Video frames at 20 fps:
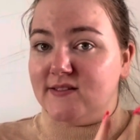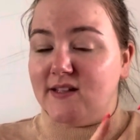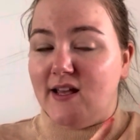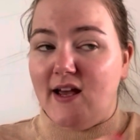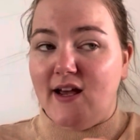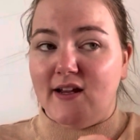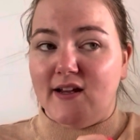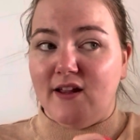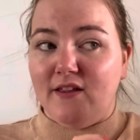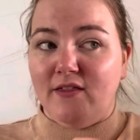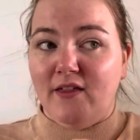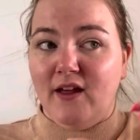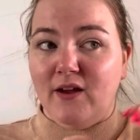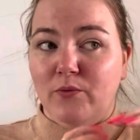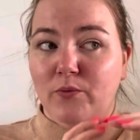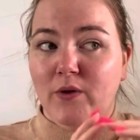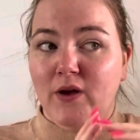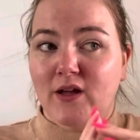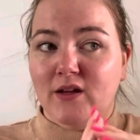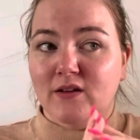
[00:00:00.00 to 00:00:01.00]
and I think
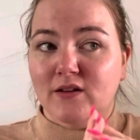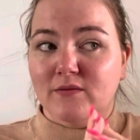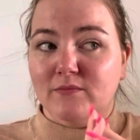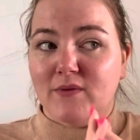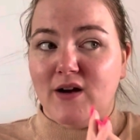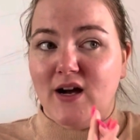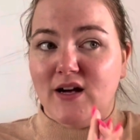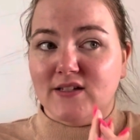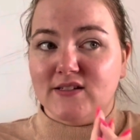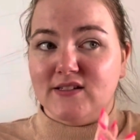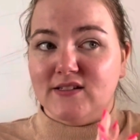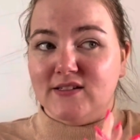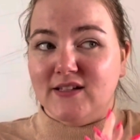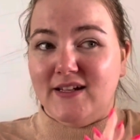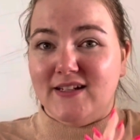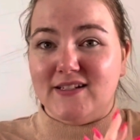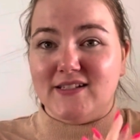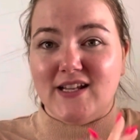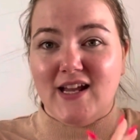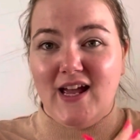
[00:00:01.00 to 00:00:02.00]
when Max is
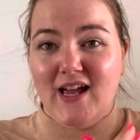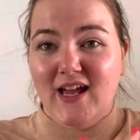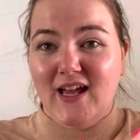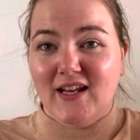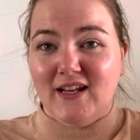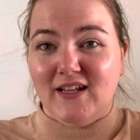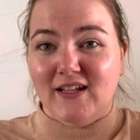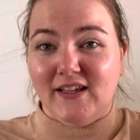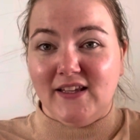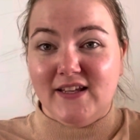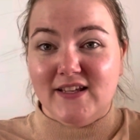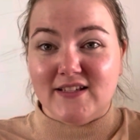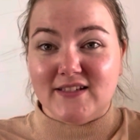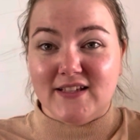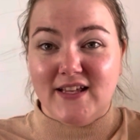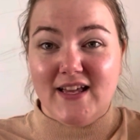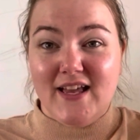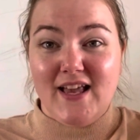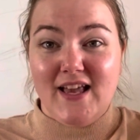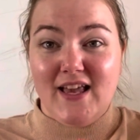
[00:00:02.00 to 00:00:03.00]
like 10 and Lee's
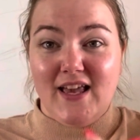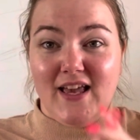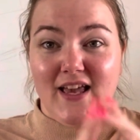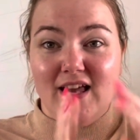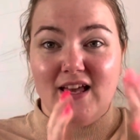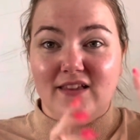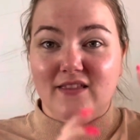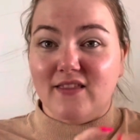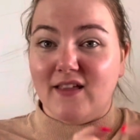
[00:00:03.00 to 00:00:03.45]
like 8,